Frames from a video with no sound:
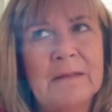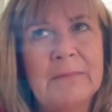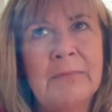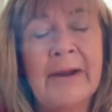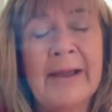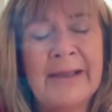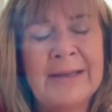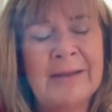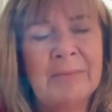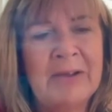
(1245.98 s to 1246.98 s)

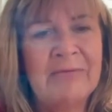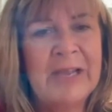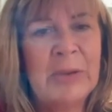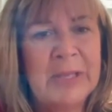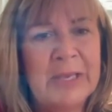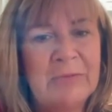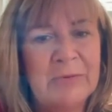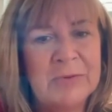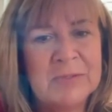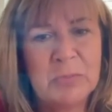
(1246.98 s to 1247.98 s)
pride in my family
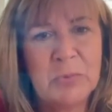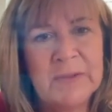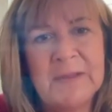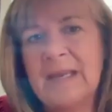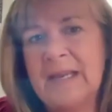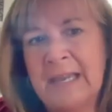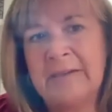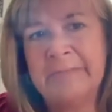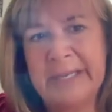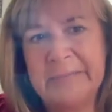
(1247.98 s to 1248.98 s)
for the support that they
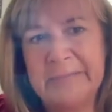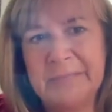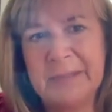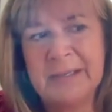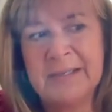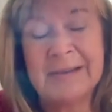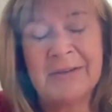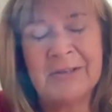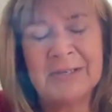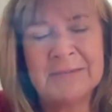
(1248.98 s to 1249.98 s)
gave me, because I
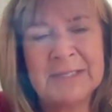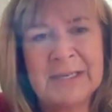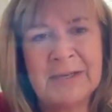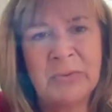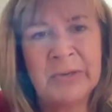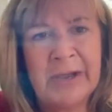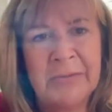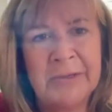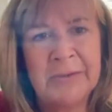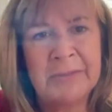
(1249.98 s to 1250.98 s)
couldn't have done it
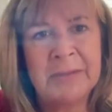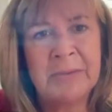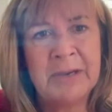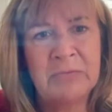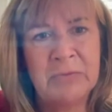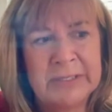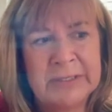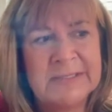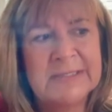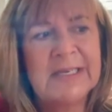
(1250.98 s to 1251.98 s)
without them and my
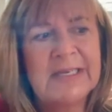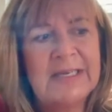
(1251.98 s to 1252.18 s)
friends.